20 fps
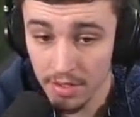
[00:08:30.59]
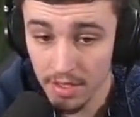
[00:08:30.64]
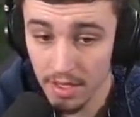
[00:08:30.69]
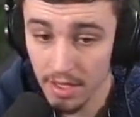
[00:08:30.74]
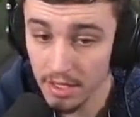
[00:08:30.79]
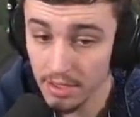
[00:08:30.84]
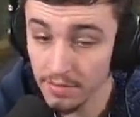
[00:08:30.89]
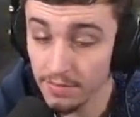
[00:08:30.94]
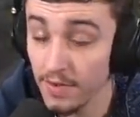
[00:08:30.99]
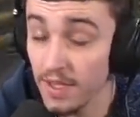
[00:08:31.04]

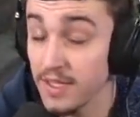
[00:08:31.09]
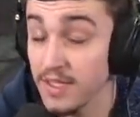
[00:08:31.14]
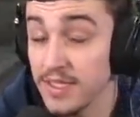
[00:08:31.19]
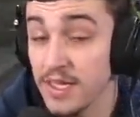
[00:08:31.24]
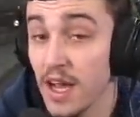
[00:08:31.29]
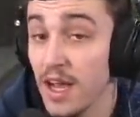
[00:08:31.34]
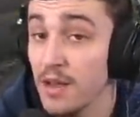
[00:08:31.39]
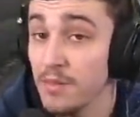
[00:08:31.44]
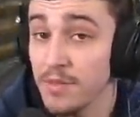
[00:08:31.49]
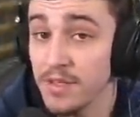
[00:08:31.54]
to find
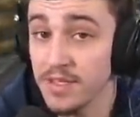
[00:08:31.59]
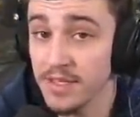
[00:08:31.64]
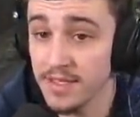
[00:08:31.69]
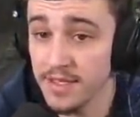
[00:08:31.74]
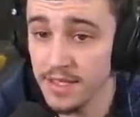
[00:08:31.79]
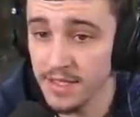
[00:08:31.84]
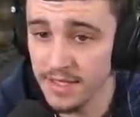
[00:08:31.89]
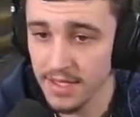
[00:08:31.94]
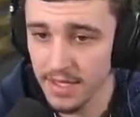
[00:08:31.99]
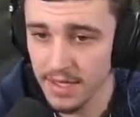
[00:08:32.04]
diamonds and
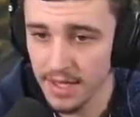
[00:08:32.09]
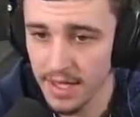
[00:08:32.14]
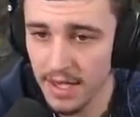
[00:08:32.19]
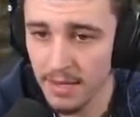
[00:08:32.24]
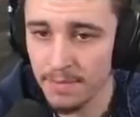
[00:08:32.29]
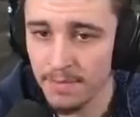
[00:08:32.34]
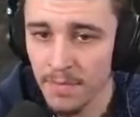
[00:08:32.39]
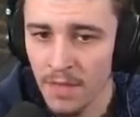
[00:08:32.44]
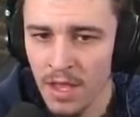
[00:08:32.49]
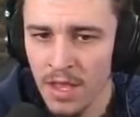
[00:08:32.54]
things like
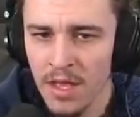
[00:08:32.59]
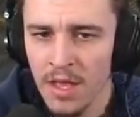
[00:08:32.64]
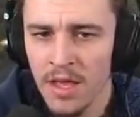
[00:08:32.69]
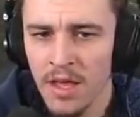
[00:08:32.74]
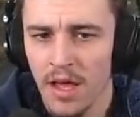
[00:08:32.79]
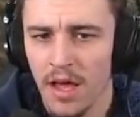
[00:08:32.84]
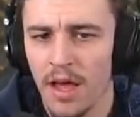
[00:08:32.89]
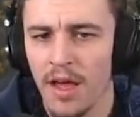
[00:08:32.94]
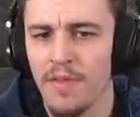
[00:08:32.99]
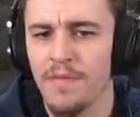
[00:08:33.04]
that.
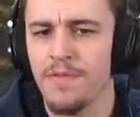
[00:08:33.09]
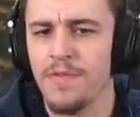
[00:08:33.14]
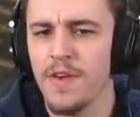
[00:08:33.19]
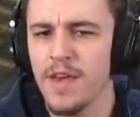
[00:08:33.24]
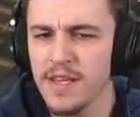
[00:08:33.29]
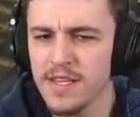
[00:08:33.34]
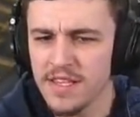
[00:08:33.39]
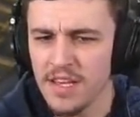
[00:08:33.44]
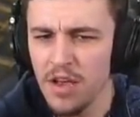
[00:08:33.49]
This I